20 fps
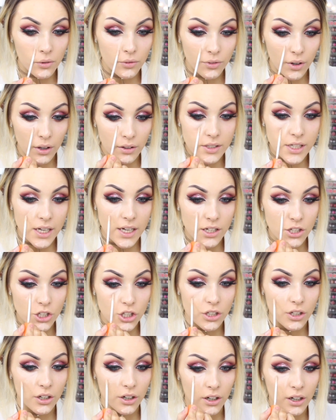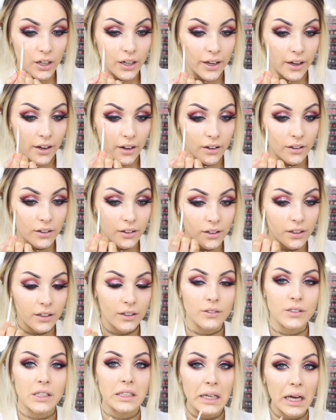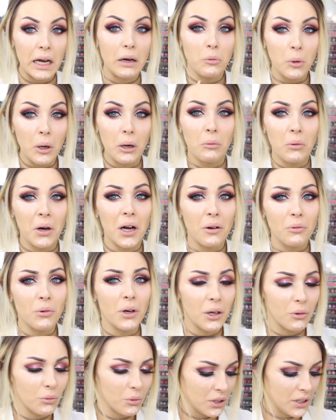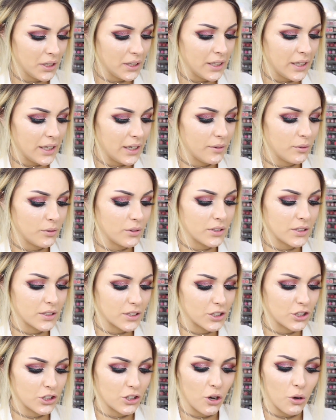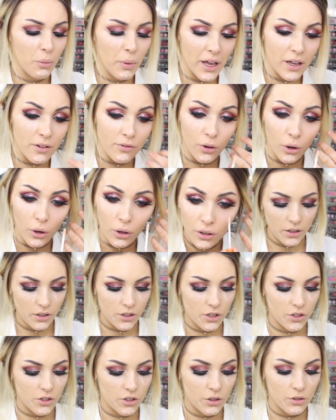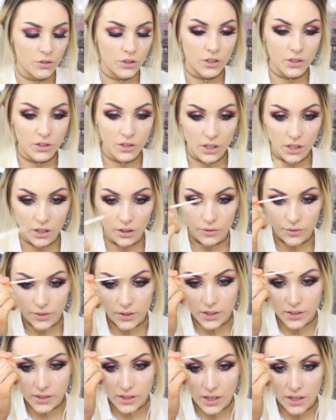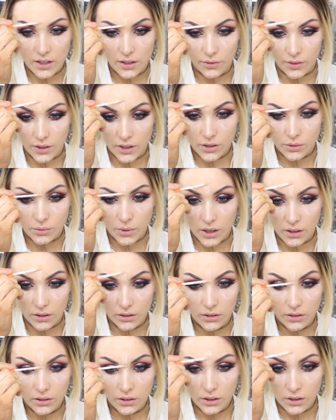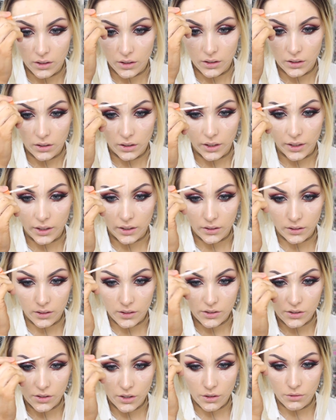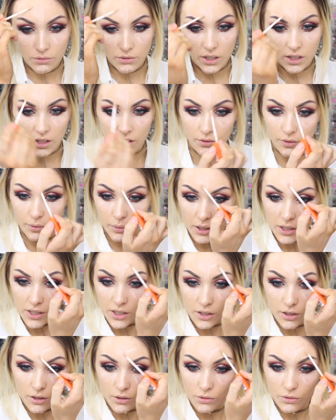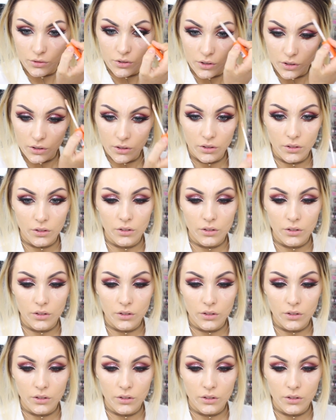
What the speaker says: foundation earlier and I was like, ow, ow, ow, ow. It was so painful. I could just use concealer for the sake of it as well. Like, there's no need for me to use